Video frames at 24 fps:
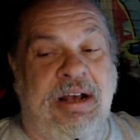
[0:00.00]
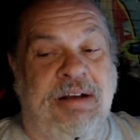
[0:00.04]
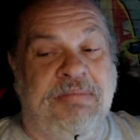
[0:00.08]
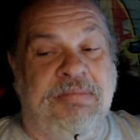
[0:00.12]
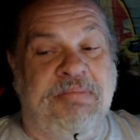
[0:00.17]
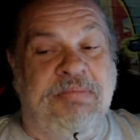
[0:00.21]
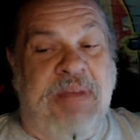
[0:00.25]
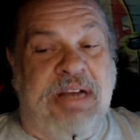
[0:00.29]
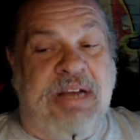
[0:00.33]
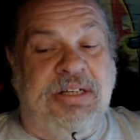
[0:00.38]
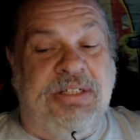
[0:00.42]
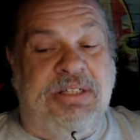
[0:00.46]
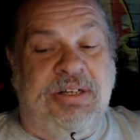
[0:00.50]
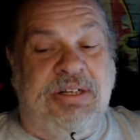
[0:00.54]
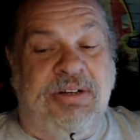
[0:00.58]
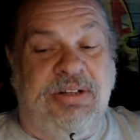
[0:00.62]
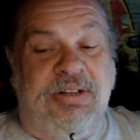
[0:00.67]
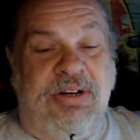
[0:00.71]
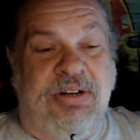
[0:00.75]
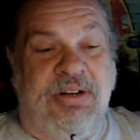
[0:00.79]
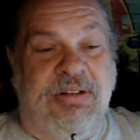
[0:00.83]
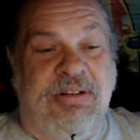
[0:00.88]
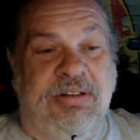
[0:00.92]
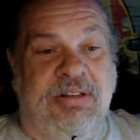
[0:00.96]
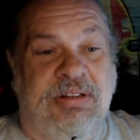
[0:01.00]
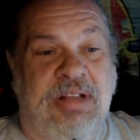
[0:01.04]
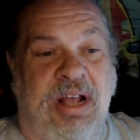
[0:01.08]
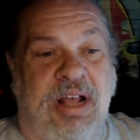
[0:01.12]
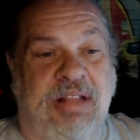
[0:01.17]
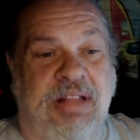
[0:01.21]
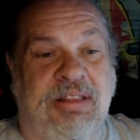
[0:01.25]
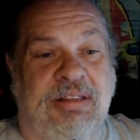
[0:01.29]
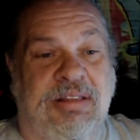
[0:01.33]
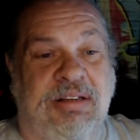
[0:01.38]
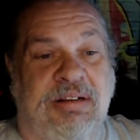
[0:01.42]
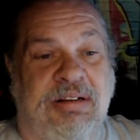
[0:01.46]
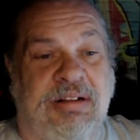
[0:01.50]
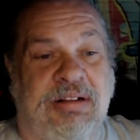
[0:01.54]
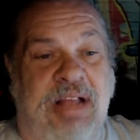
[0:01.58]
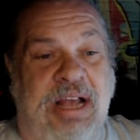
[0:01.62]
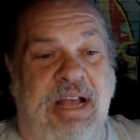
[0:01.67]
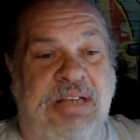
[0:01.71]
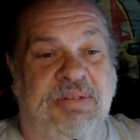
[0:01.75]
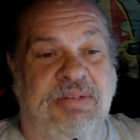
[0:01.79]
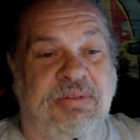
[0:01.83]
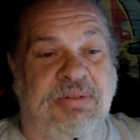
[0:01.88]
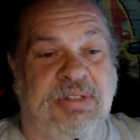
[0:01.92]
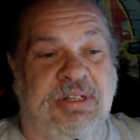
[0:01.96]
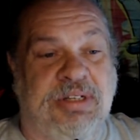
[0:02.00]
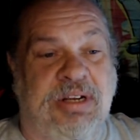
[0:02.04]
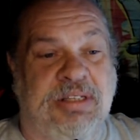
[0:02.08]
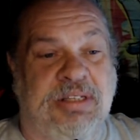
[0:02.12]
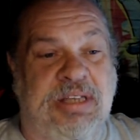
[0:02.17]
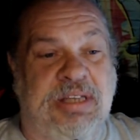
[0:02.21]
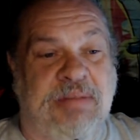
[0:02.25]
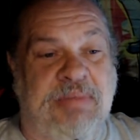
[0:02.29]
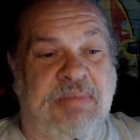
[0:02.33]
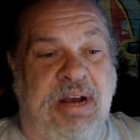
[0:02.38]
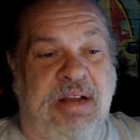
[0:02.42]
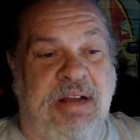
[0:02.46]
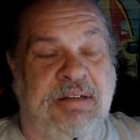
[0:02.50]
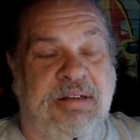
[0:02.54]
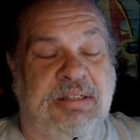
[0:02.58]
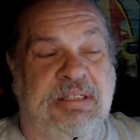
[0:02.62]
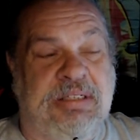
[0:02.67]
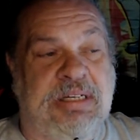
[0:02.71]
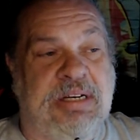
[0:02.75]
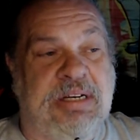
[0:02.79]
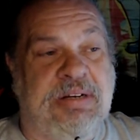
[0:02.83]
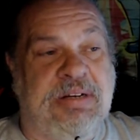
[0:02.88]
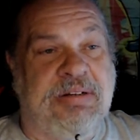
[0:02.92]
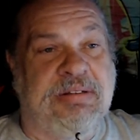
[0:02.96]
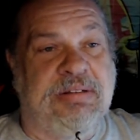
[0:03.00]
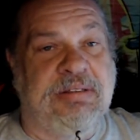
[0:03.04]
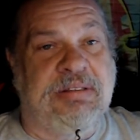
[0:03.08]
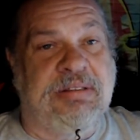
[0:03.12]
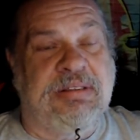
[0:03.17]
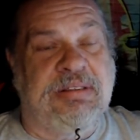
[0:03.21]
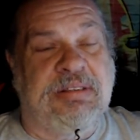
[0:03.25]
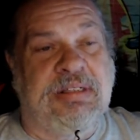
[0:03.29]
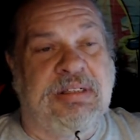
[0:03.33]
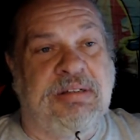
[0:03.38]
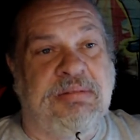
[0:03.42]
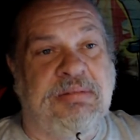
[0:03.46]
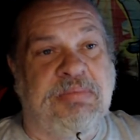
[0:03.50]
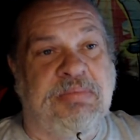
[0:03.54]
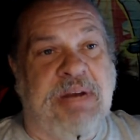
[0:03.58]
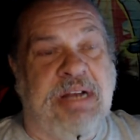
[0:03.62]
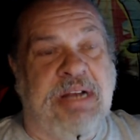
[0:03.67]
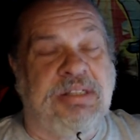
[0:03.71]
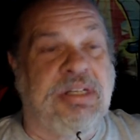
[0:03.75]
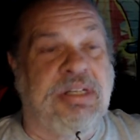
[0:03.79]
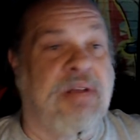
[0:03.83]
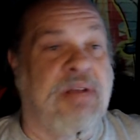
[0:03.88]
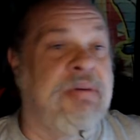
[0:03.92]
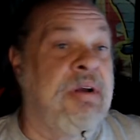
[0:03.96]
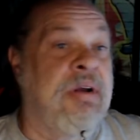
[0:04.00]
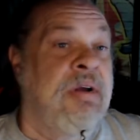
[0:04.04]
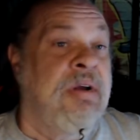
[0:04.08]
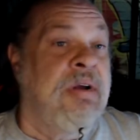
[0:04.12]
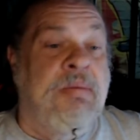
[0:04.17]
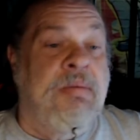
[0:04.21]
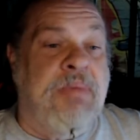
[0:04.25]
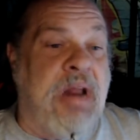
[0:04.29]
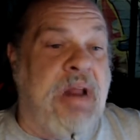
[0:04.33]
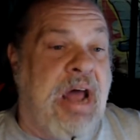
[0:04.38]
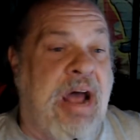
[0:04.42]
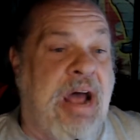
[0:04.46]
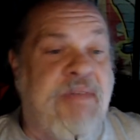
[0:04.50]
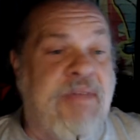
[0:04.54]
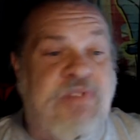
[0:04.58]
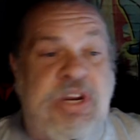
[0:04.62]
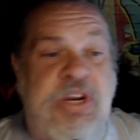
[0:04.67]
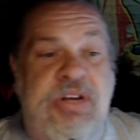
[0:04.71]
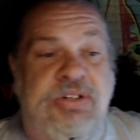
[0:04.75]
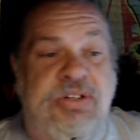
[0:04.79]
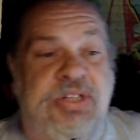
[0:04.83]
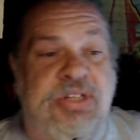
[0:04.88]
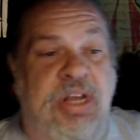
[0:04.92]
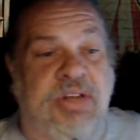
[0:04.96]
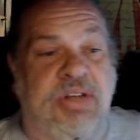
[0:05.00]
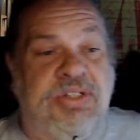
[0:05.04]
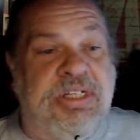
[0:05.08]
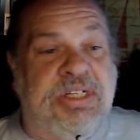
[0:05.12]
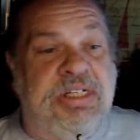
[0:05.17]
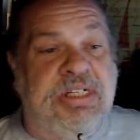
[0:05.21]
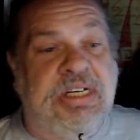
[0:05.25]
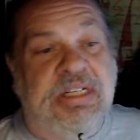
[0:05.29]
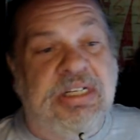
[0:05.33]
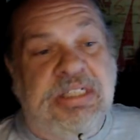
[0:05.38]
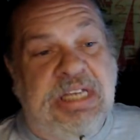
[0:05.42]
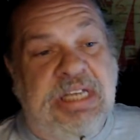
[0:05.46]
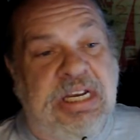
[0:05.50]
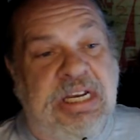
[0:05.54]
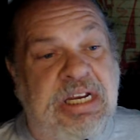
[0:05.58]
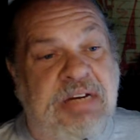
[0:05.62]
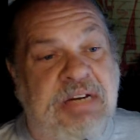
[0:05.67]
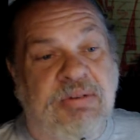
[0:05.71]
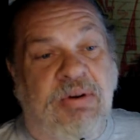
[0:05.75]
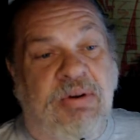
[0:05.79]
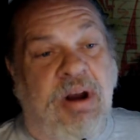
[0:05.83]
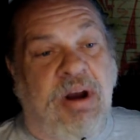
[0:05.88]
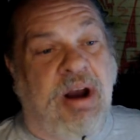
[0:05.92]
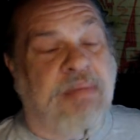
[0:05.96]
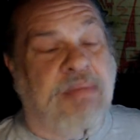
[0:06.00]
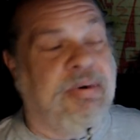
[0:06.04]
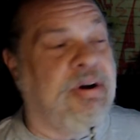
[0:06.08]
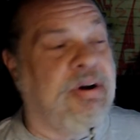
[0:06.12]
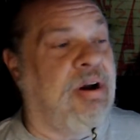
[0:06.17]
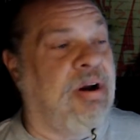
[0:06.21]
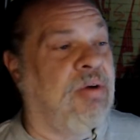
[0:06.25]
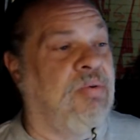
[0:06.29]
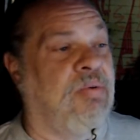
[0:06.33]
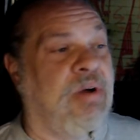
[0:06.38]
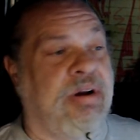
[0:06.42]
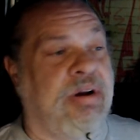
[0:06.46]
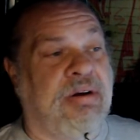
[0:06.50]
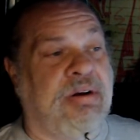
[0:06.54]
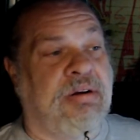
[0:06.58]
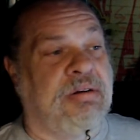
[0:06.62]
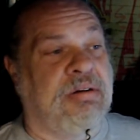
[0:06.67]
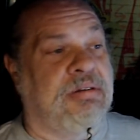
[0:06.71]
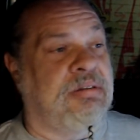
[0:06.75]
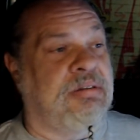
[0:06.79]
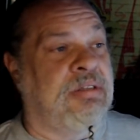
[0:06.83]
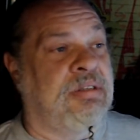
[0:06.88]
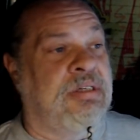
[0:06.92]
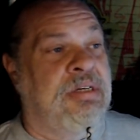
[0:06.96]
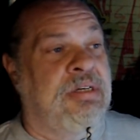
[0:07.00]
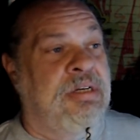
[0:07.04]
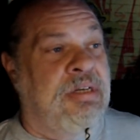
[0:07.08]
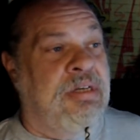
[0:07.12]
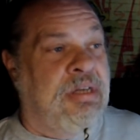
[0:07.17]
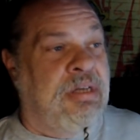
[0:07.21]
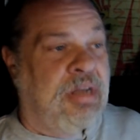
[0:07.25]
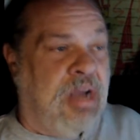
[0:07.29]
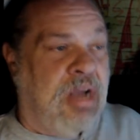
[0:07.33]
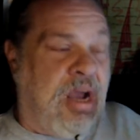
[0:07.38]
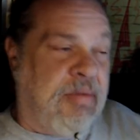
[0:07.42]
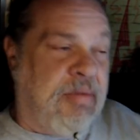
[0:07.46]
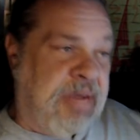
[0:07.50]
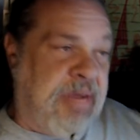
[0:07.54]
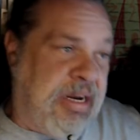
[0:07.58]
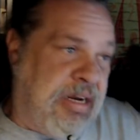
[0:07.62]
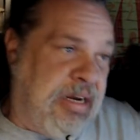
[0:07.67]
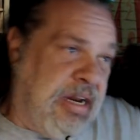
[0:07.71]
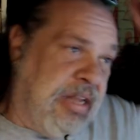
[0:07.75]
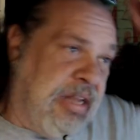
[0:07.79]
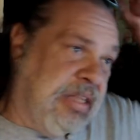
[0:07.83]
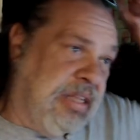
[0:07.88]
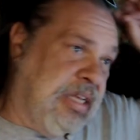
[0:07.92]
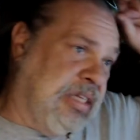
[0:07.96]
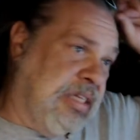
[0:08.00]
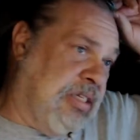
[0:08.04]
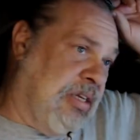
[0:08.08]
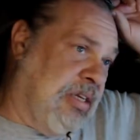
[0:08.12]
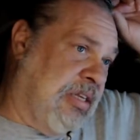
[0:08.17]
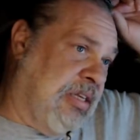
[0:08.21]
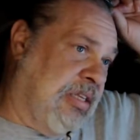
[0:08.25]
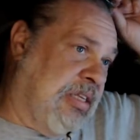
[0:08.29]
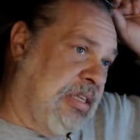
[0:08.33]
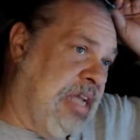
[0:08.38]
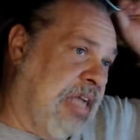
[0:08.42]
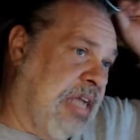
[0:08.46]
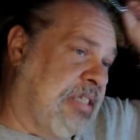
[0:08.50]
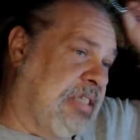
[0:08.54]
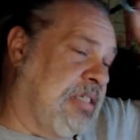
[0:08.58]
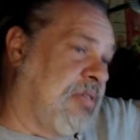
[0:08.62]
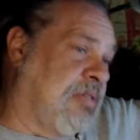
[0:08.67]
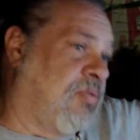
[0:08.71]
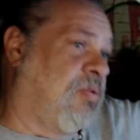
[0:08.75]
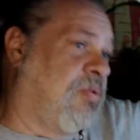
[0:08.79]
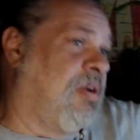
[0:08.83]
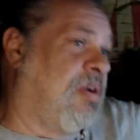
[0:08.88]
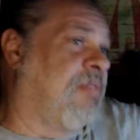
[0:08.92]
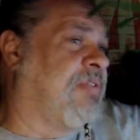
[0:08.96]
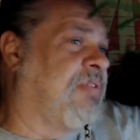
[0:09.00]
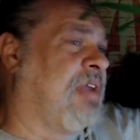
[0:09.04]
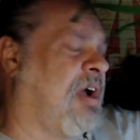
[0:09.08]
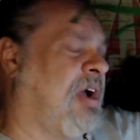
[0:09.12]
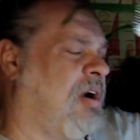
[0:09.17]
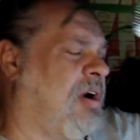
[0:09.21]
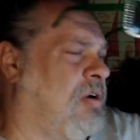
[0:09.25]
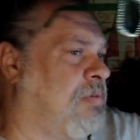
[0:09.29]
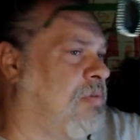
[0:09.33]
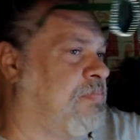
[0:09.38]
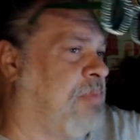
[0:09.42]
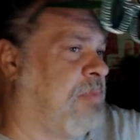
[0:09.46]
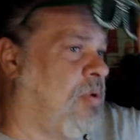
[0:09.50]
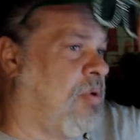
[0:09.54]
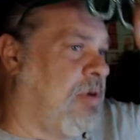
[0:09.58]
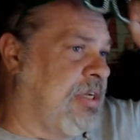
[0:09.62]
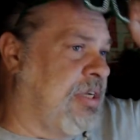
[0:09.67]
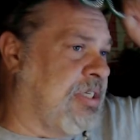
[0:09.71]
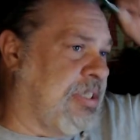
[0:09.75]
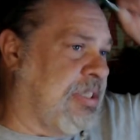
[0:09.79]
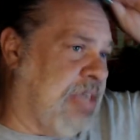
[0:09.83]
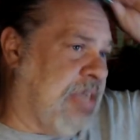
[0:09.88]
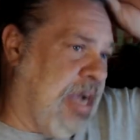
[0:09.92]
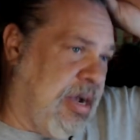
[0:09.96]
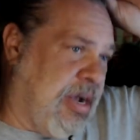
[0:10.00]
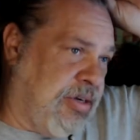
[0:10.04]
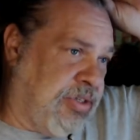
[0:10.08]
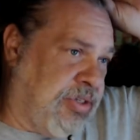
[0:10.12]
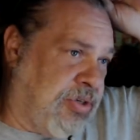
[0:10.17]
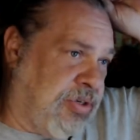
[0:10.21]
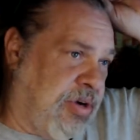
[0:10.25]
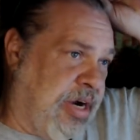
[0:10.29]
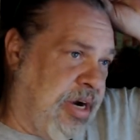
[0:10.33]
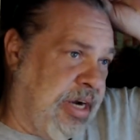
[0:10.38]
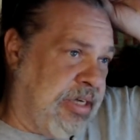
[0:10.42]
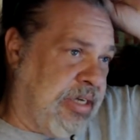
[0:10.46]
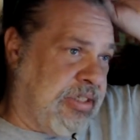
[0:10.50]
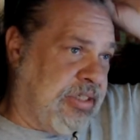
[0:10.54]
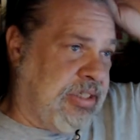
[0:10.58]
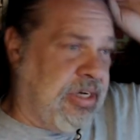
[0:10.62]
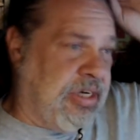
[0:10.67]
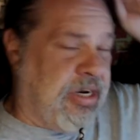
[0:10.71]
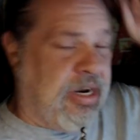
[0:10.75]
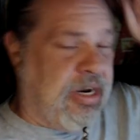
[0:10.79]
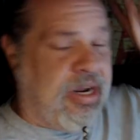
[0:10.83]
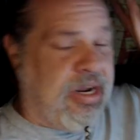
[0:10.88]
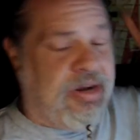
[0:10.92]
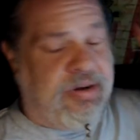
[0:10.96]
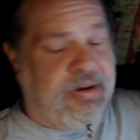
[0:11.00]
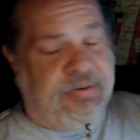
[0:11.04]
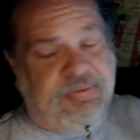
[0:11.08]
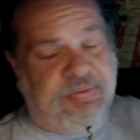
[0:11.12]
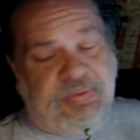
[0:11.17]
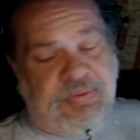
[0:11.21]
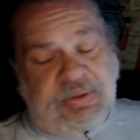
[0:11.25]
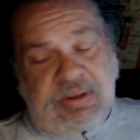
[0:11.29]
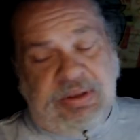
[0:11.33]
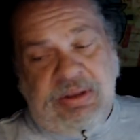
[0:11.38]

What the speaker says: make sure they're not the glass ones because they might do bad stuff. But I've used those in a tent, Robert. That's one of the old Boy Scout tricks, you know.